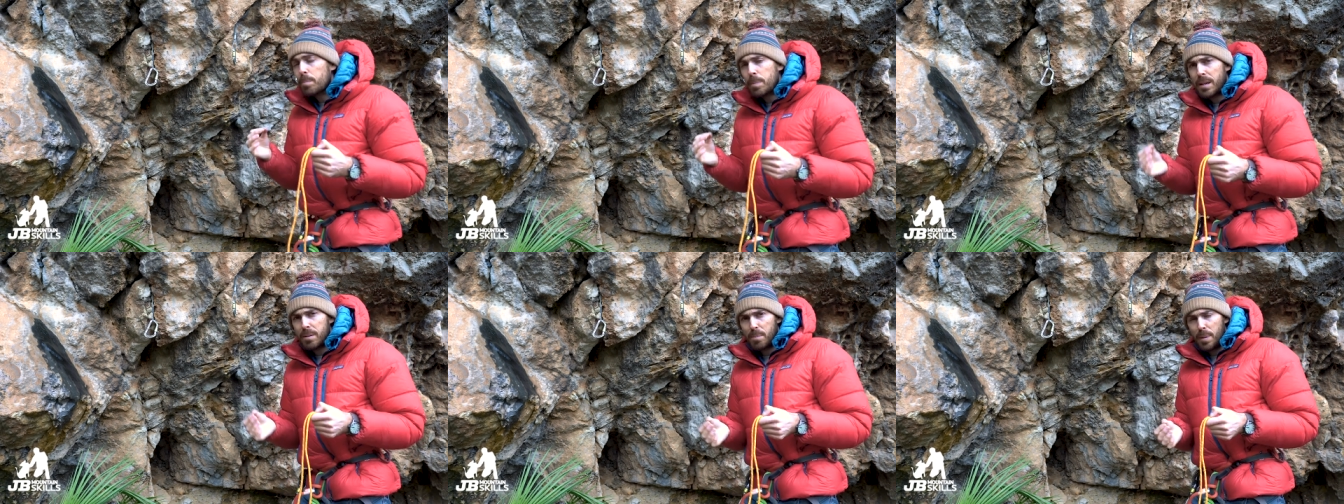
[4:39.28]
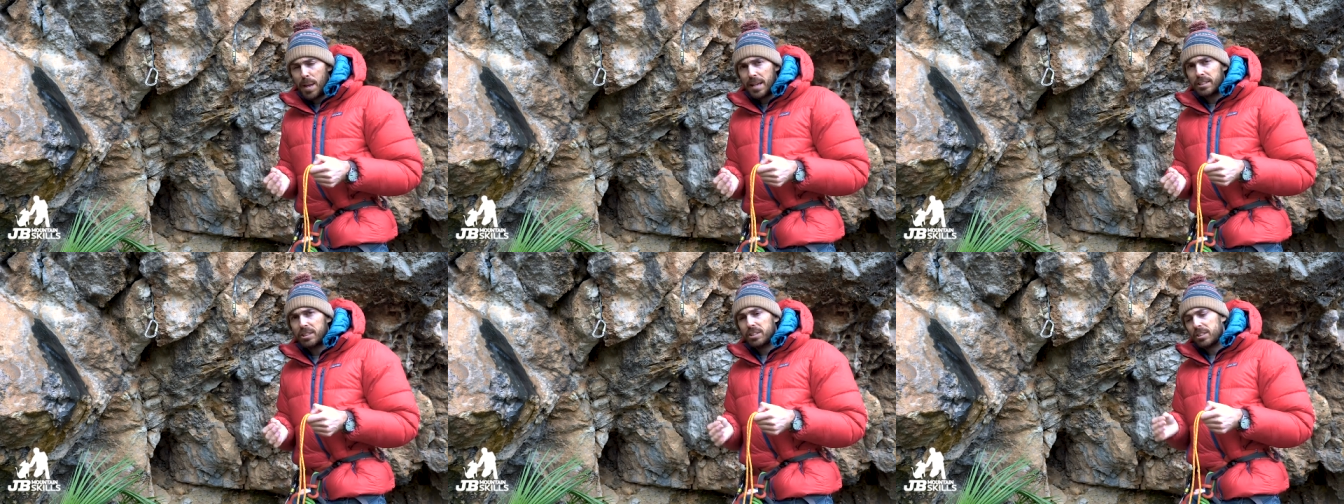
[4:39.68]
big
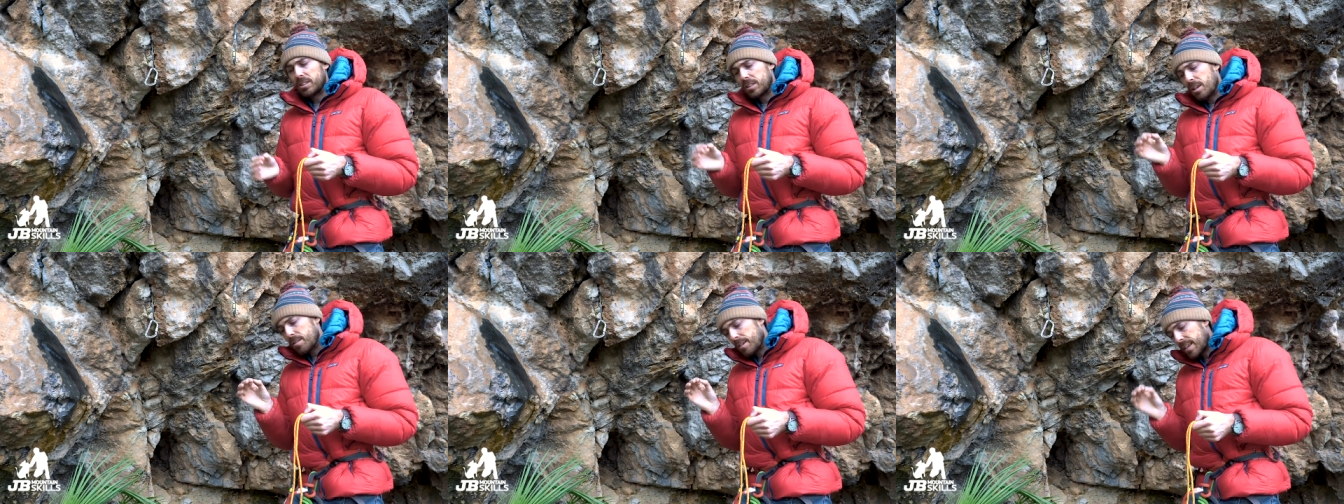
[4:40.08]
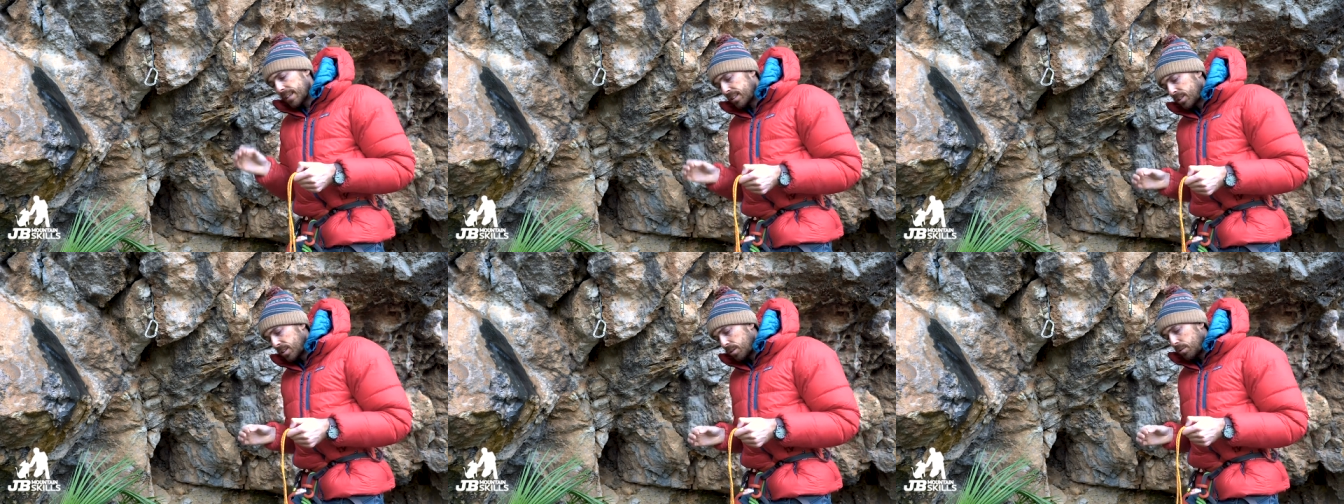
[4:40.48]
picture. So don't
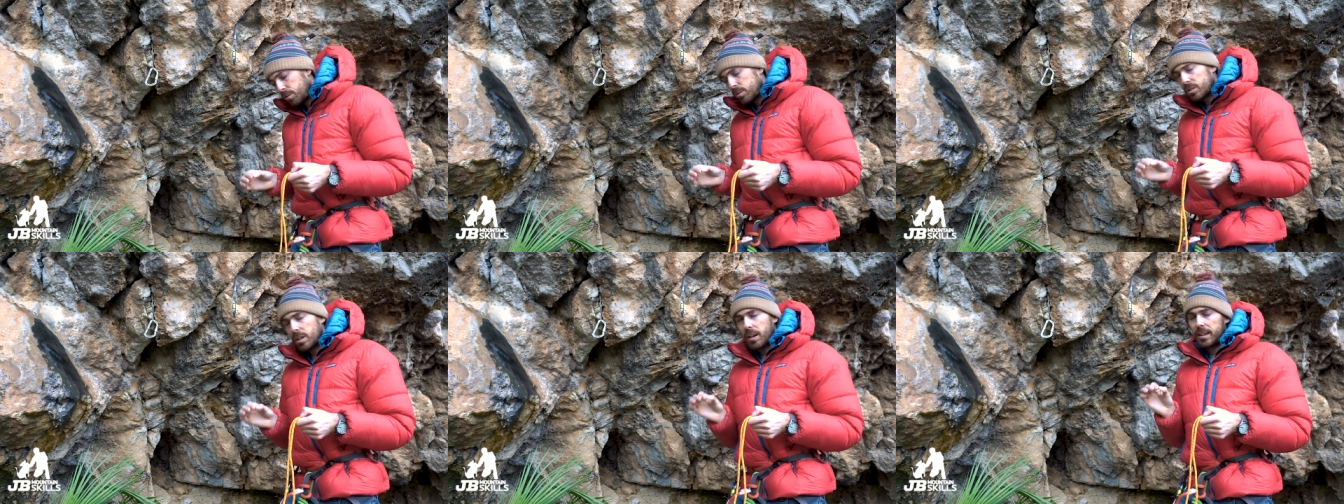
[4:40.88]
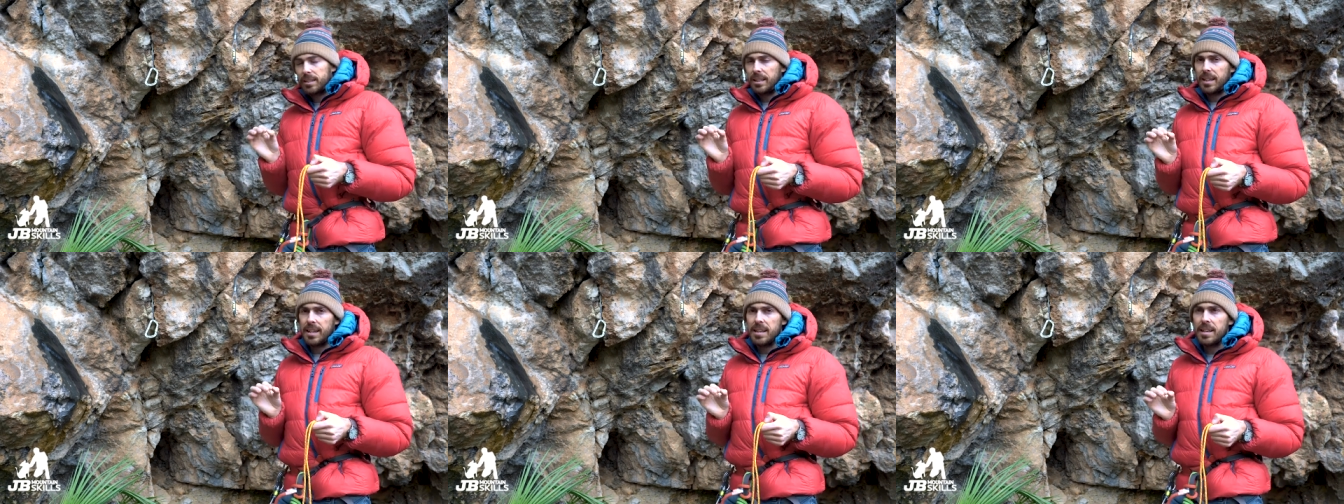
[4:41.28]
get too
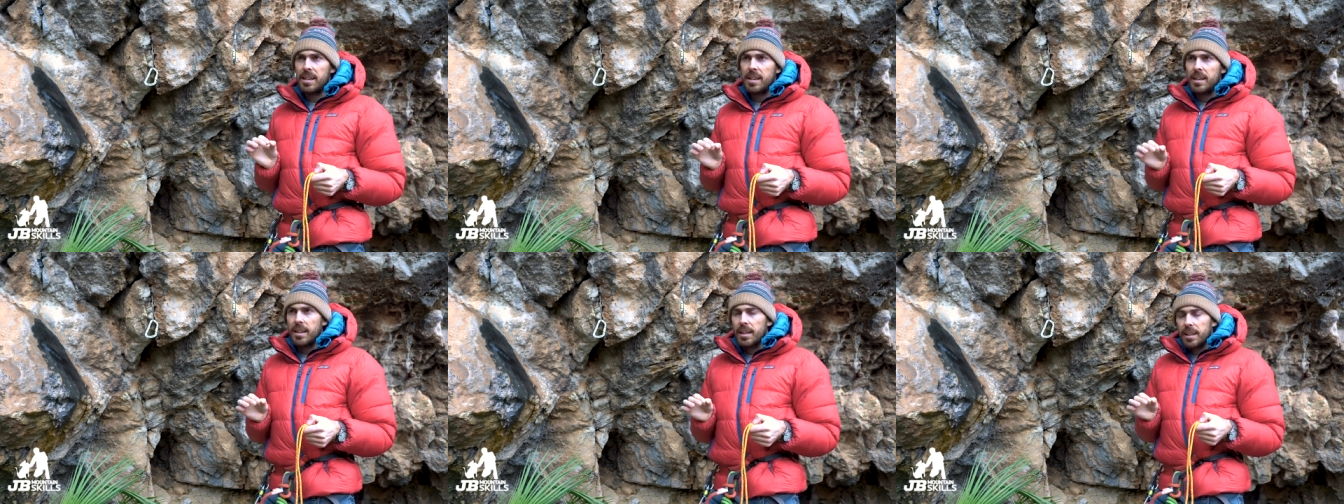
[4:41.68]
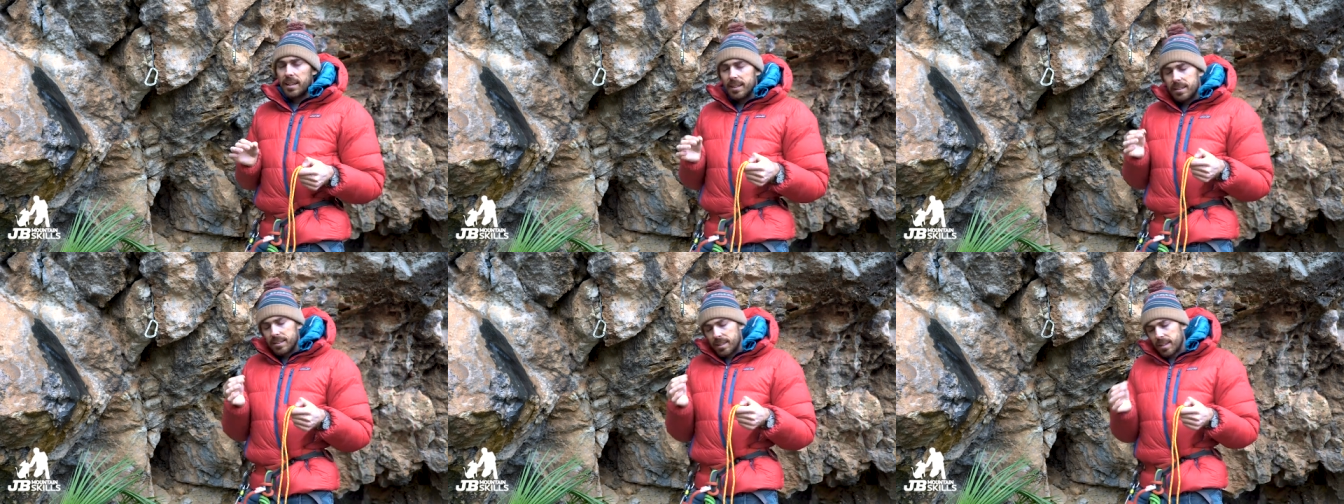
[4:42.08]
sucked in
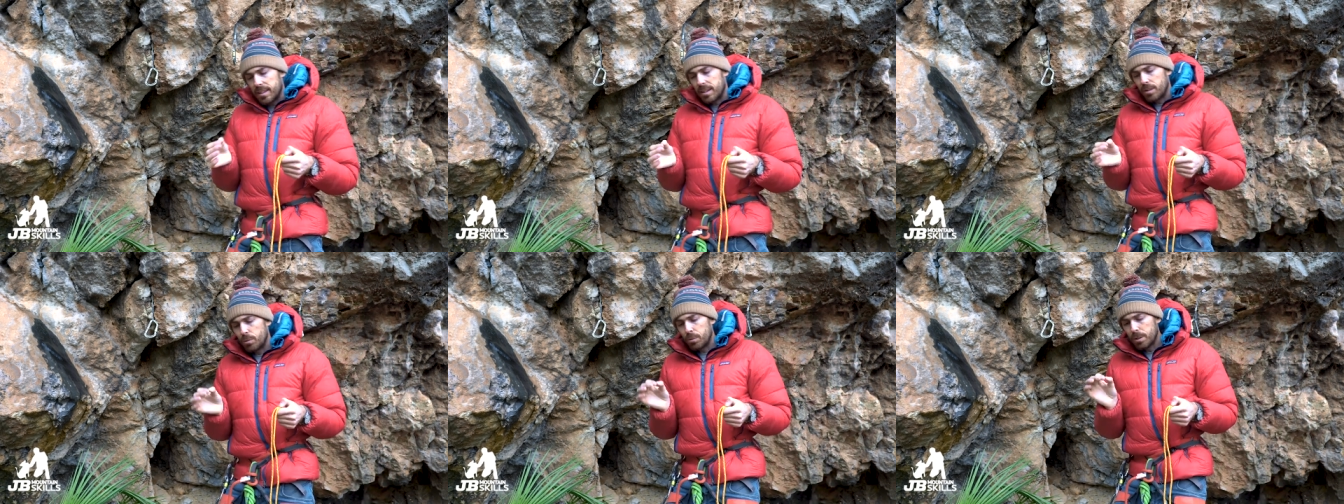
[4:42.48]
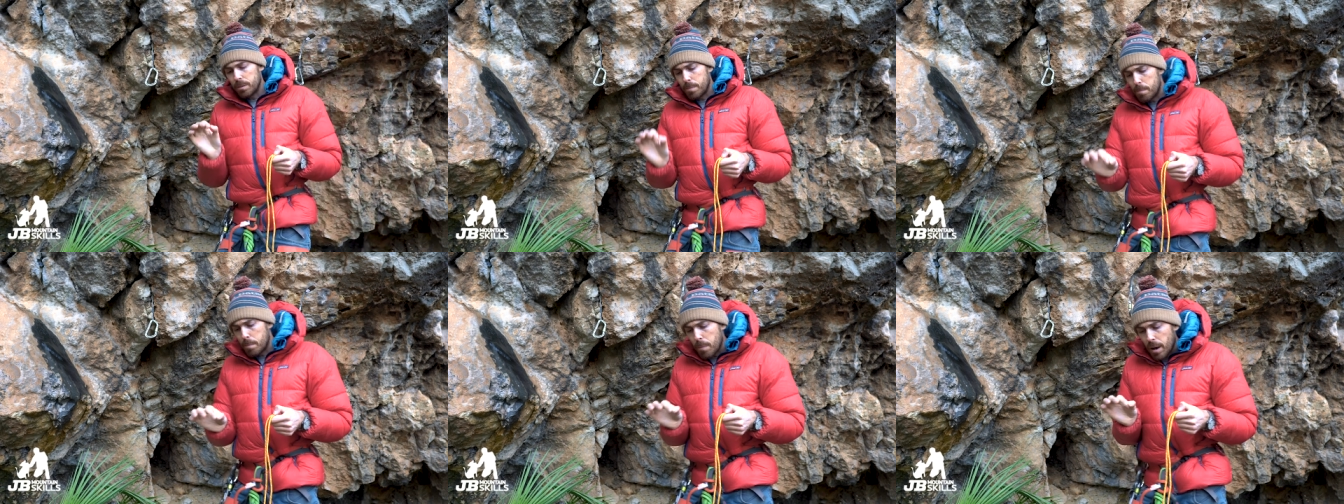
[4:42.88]
to all
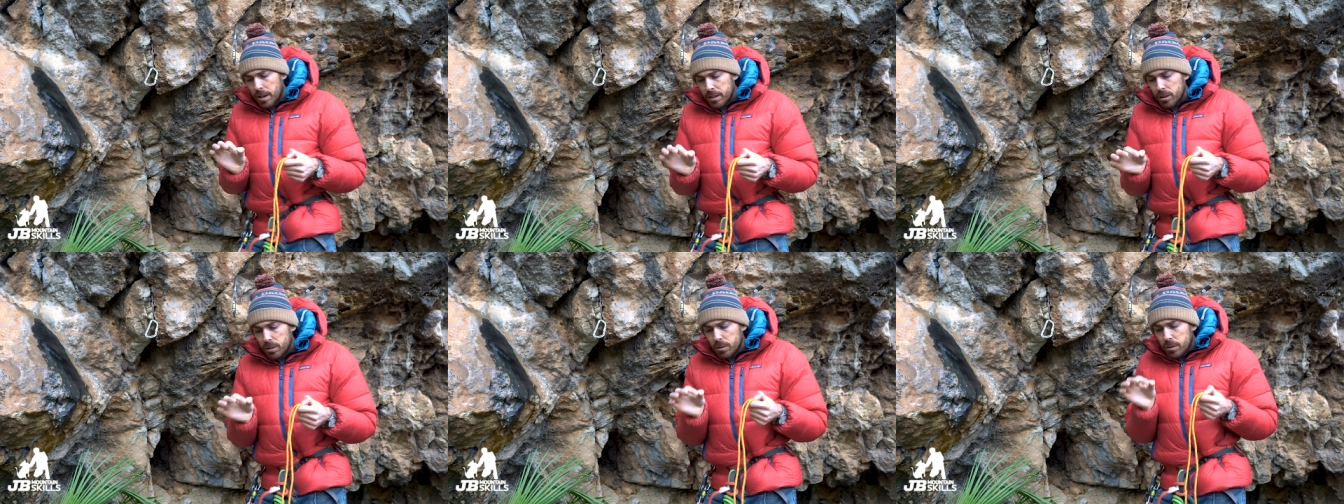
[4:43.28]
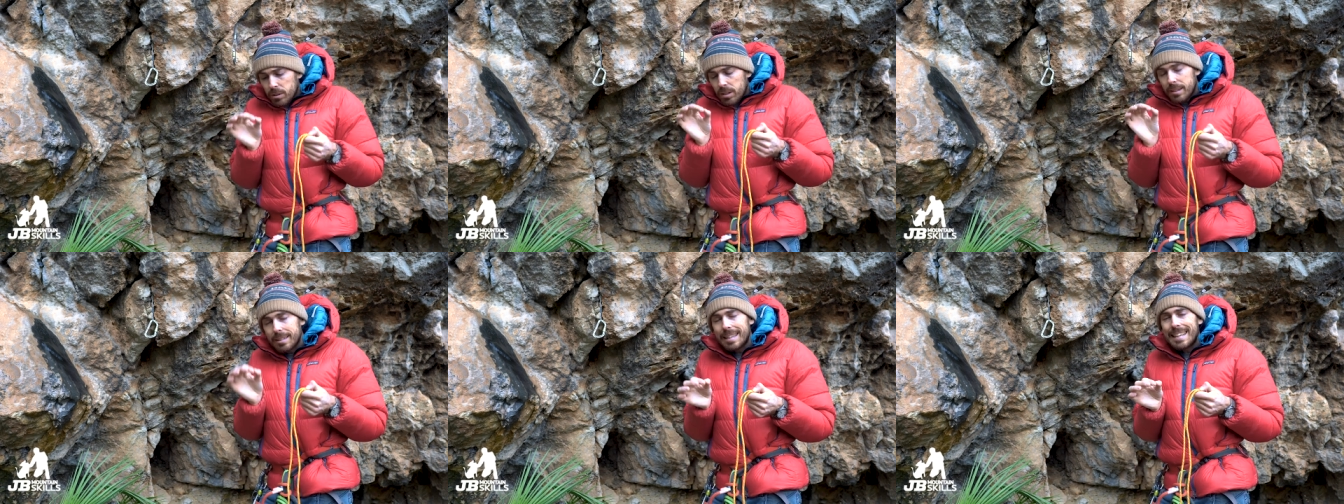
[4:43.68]
the
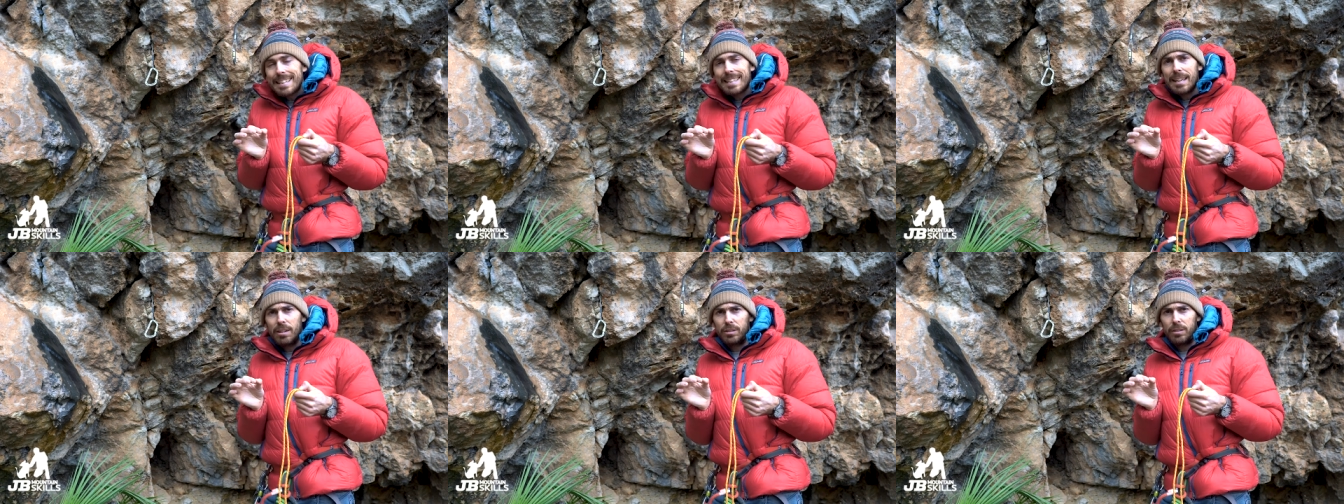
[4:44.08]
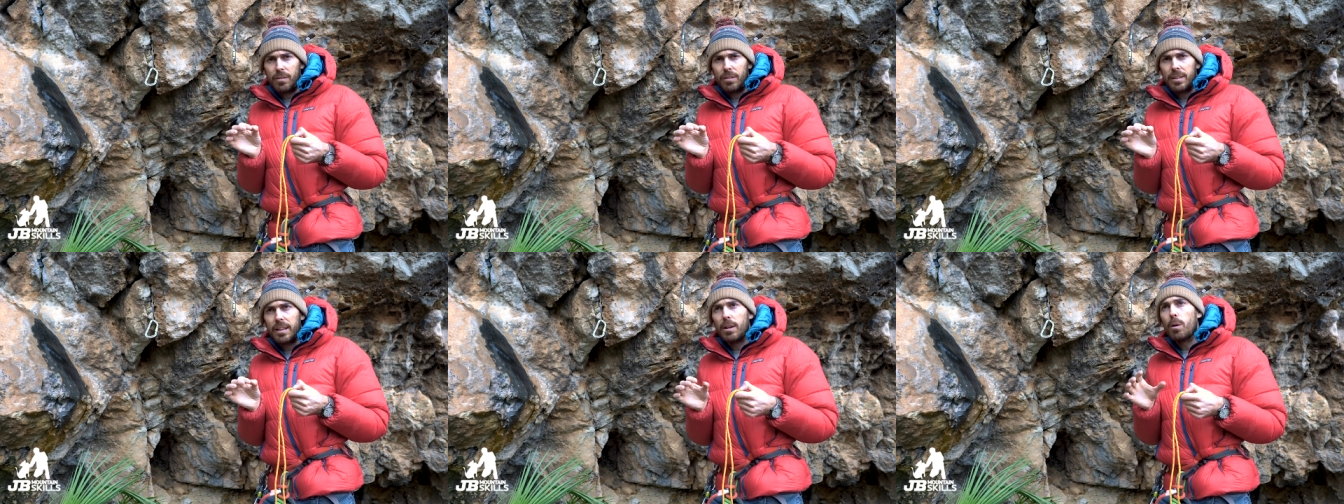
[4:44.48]
minute details of
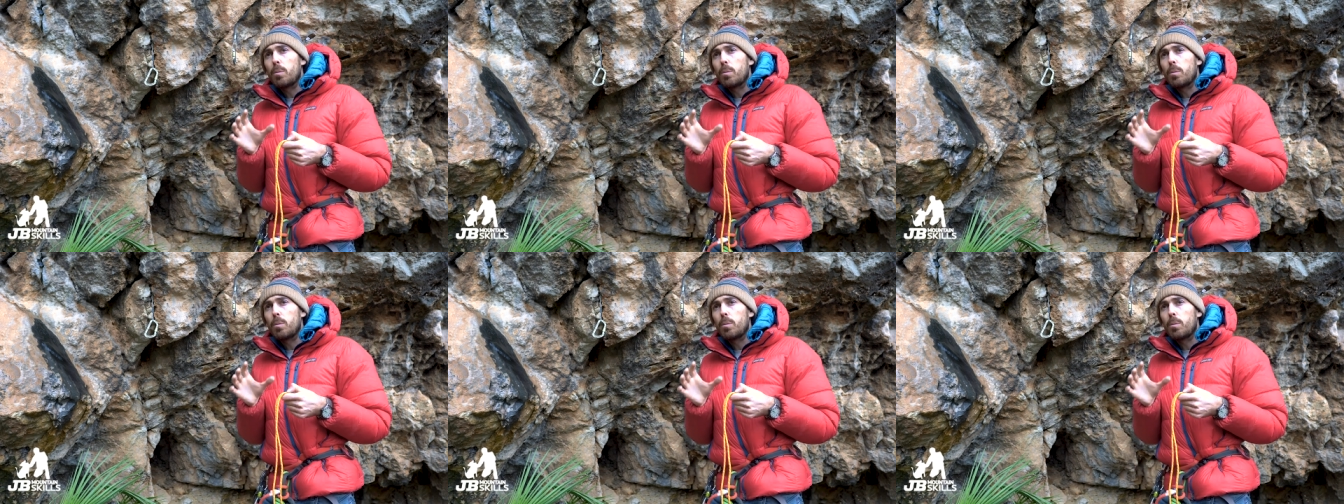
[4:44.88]
everything.